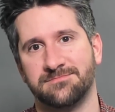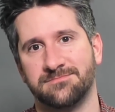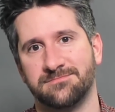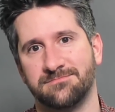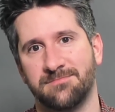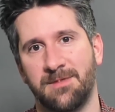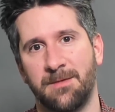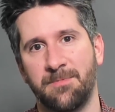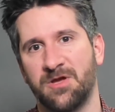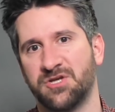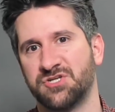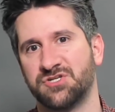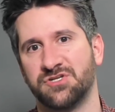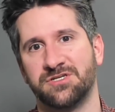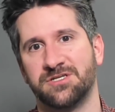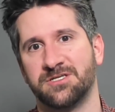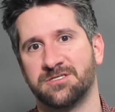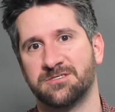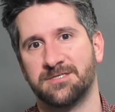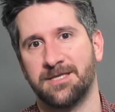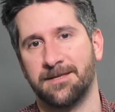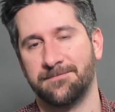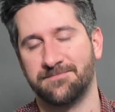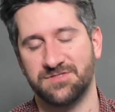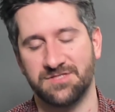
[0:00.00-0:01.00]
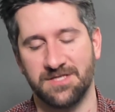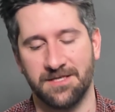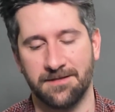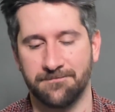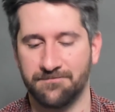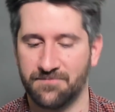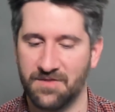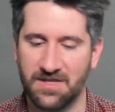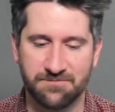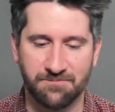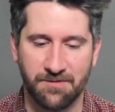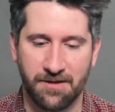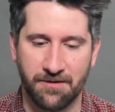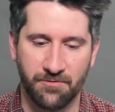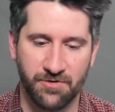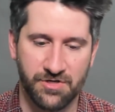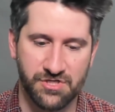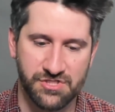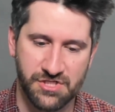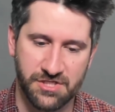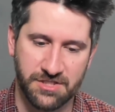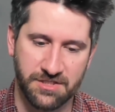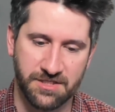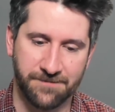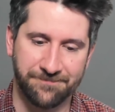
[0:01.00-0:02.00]
Maybe I should just skip C. That's probably what I
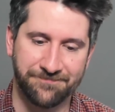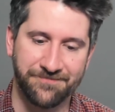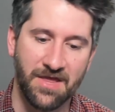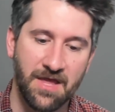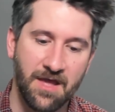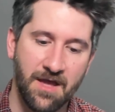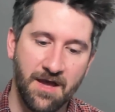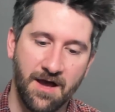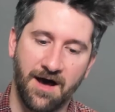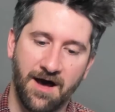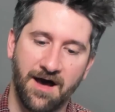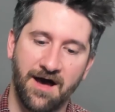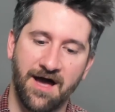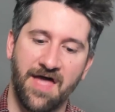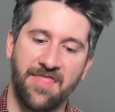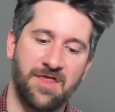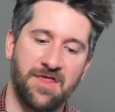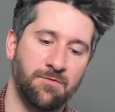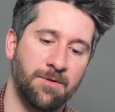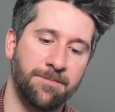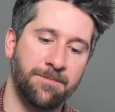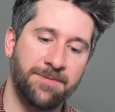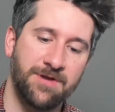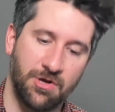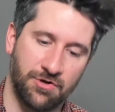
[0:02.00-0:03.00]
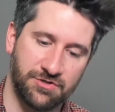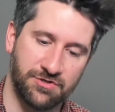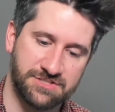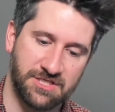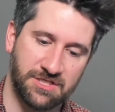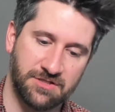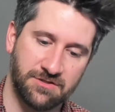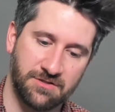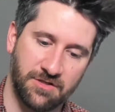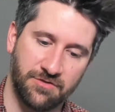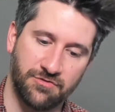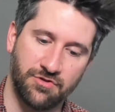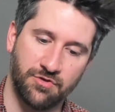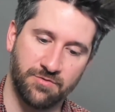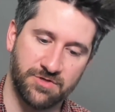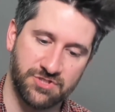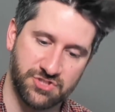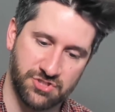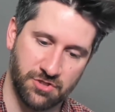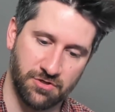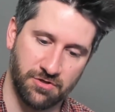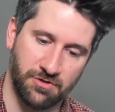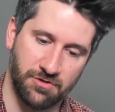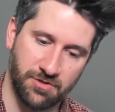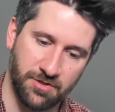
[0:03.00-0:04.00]
should have done. Uh, and then we'll be hosting the
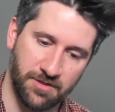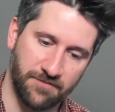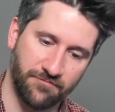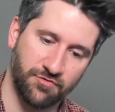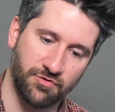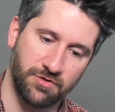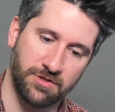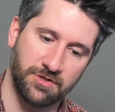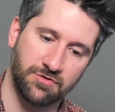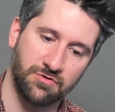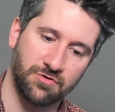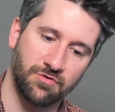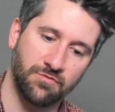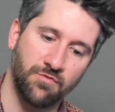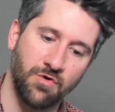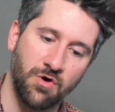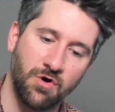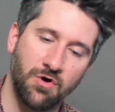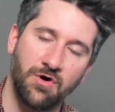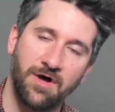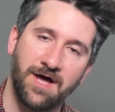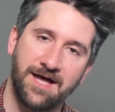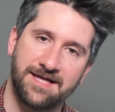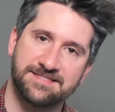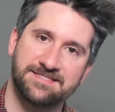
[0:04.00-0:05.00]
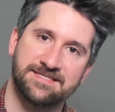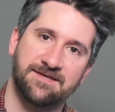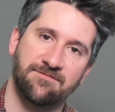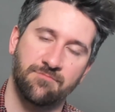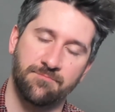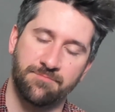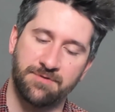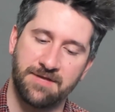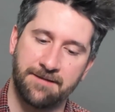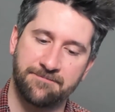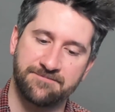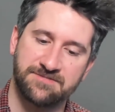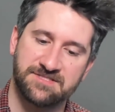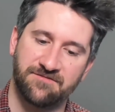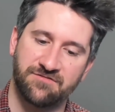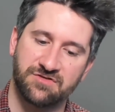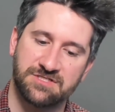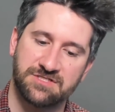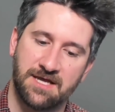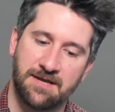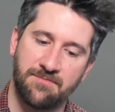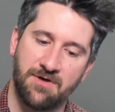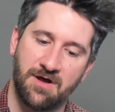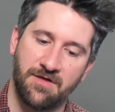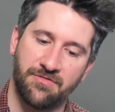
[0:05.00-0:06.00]
return of Critical Role at 7 p.m. Pacific
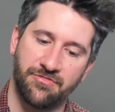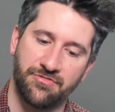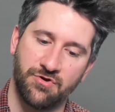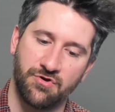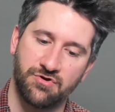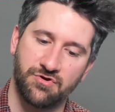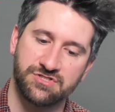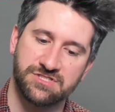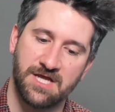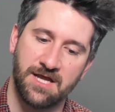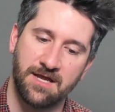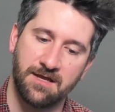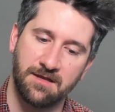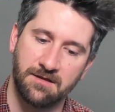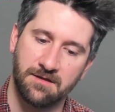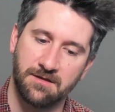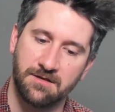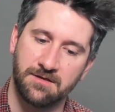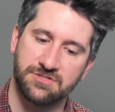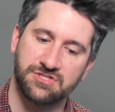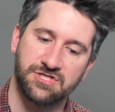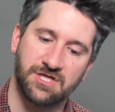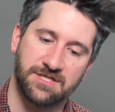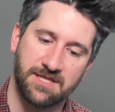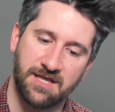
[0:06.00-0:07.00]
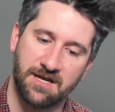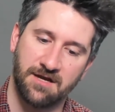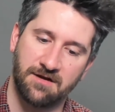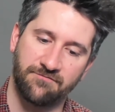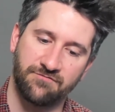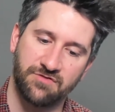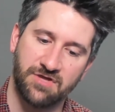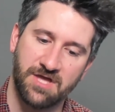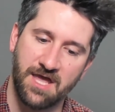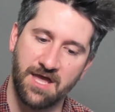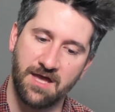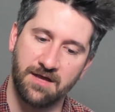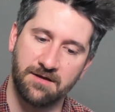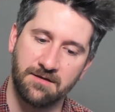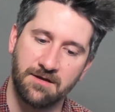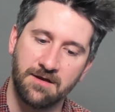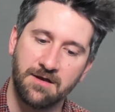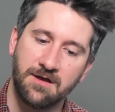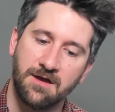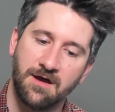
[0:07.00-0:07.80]
time on Thursday. Check that out if you can.